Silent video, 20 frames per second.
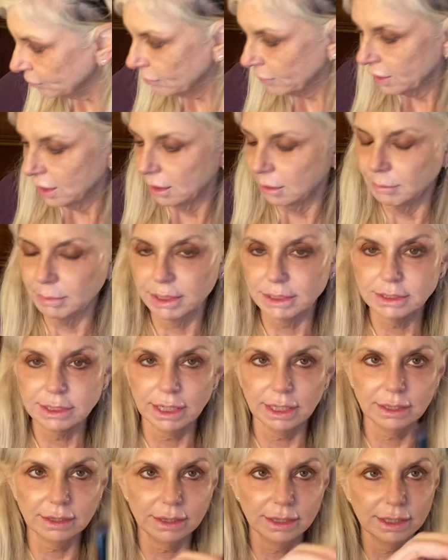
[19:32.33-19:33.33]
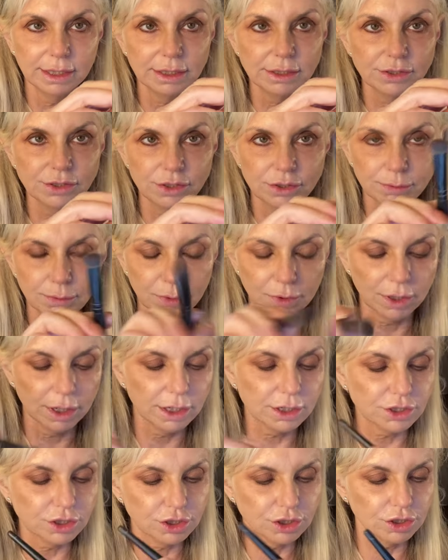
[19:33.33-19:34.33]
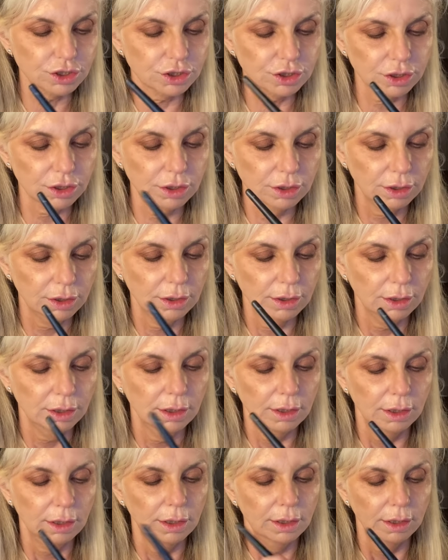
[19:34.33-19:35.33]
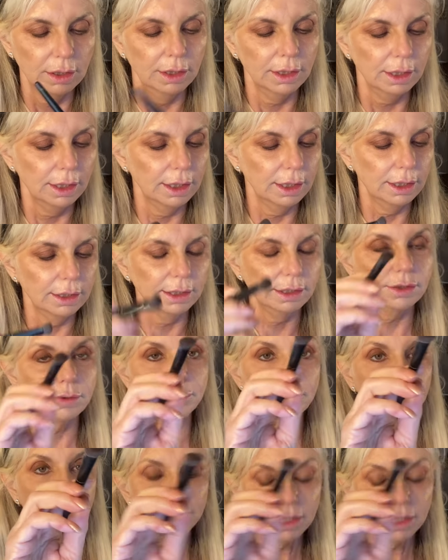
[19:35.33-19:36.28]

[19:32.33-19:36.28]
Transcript: I might take this brush and it's pretty